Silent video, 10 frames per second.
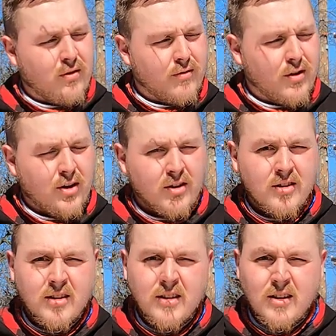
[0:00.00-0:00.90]
Don't fall.
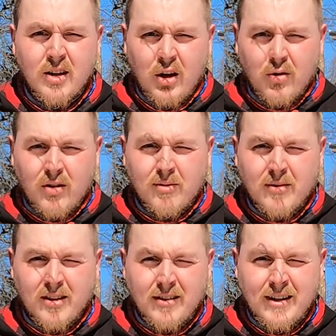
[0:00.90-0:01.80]

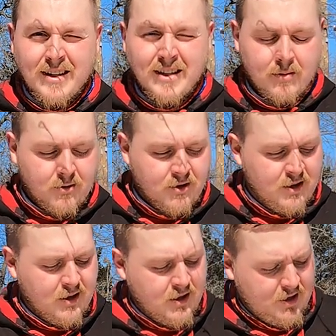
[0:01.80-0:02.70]
Welcome to the cleaning table.
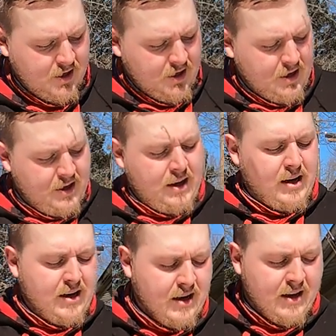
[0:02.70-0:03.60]

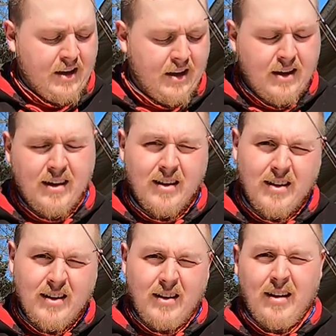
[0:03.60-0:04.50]
Uh,
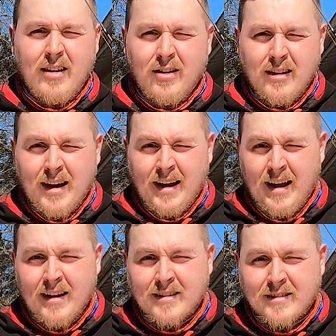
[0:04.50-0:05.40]
in all that
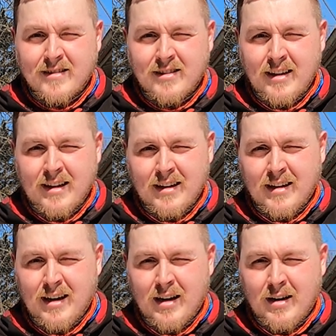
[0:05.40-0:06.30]
chaos today,
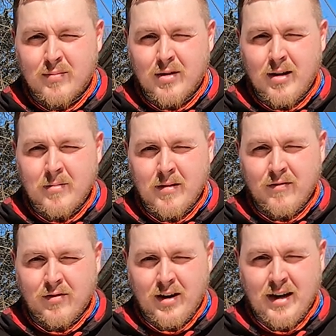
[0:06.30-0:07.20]
I probably
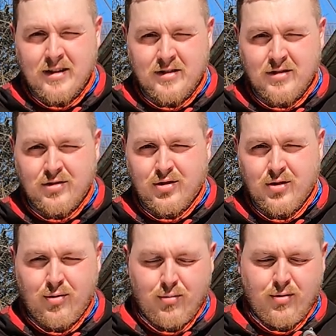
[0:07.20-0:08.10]
forgot to
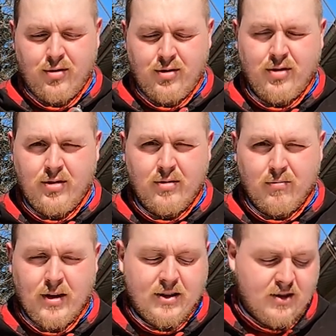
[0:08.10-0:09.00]
show the
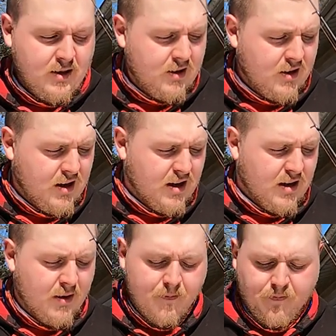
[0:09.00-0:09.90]
rigs,
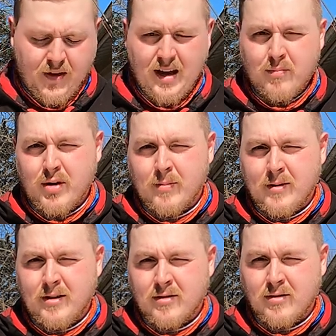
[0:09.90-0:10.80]
um, and
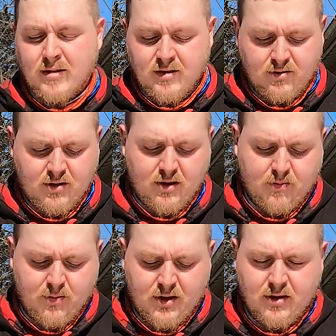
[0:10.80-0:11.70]
probably also yesterday
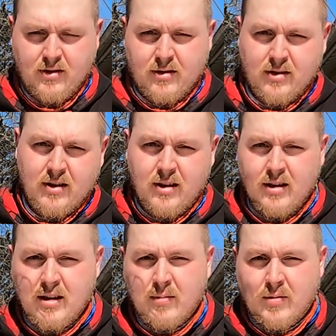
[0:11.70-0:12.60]
because
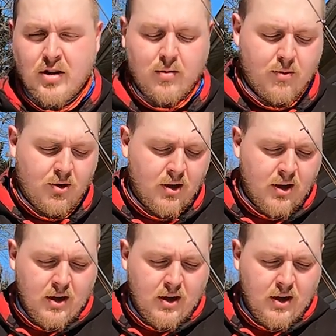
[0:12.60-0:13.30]
I'm terrible.